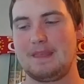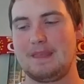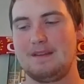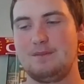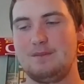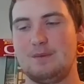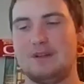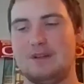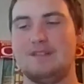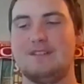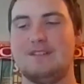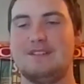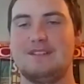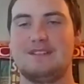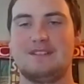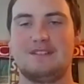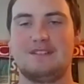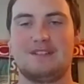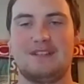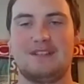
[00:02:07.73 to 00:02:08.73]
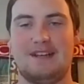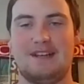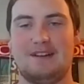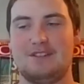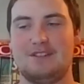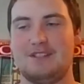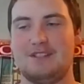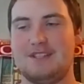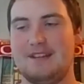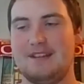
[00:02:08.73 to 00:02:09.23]
Well, okay, I'll
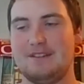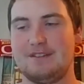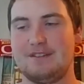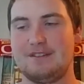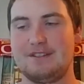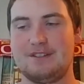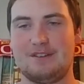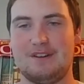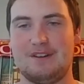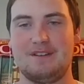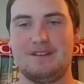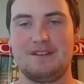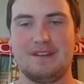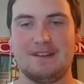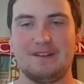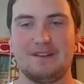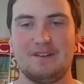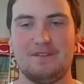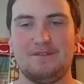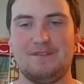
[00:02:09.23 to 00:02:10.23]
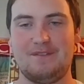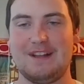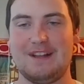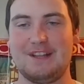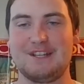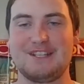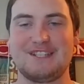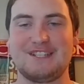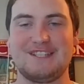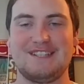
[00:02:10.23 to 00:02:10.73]
just tell the story.
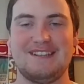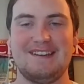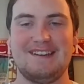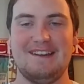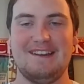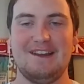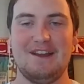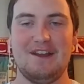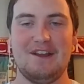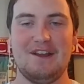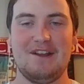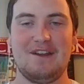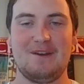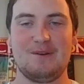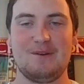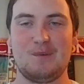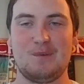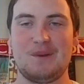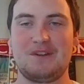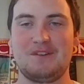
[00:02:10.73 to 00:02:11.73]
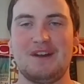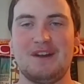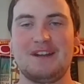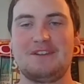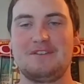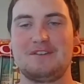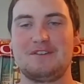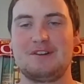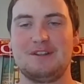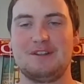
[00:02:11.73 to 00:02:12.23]
Fellas, we tried to
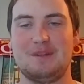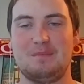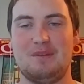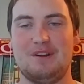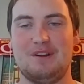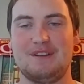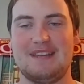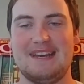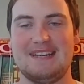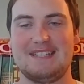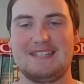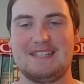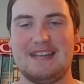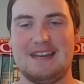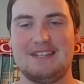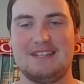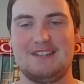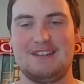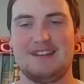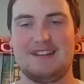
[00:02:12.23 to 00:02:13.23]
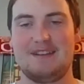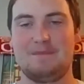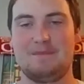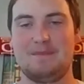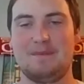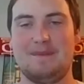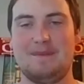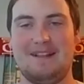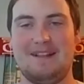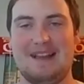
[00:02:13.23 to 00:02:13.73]
record the podcast yesterday, but
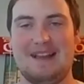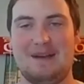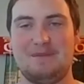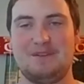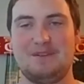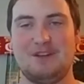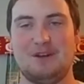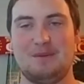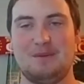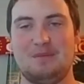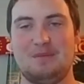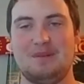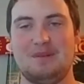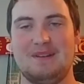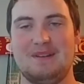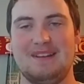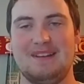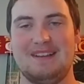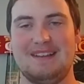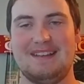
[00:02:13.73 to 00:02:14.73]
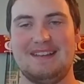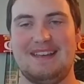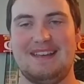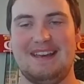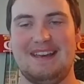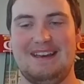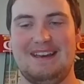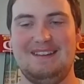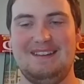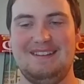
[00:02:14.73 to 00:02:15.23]
my laptop
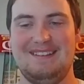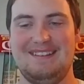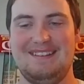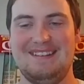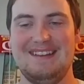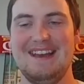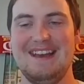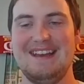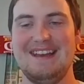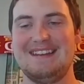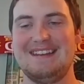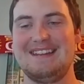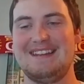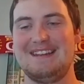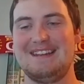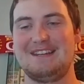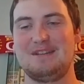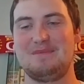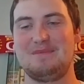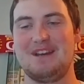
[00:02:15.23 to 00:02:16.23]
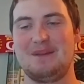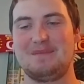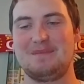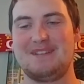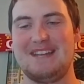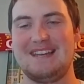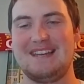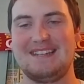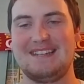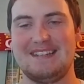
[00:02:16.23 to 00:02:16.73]
needed to be
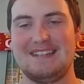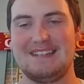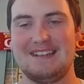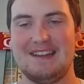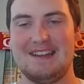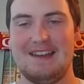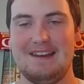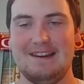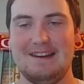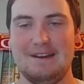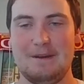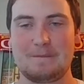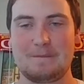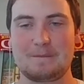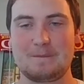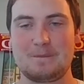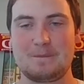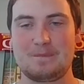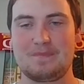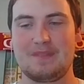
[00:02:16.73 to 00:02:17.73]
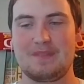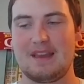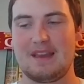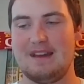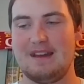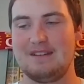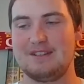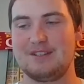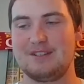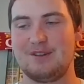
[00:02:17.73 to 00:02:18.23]
updated,
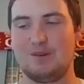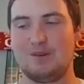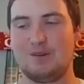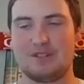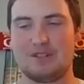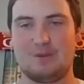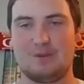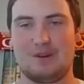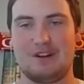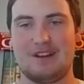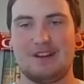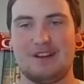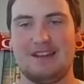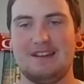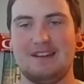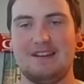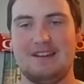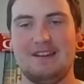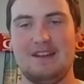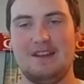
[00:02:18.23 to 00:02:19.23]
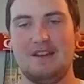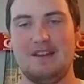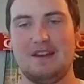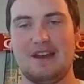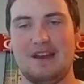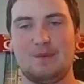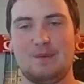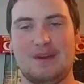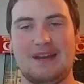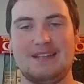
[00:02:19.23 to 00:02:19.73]
so it wasn't working, and
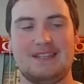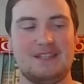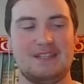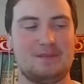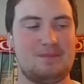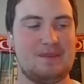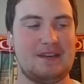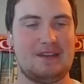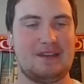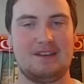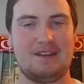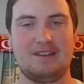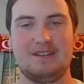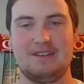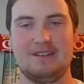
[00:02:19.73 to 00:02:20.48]
we had this big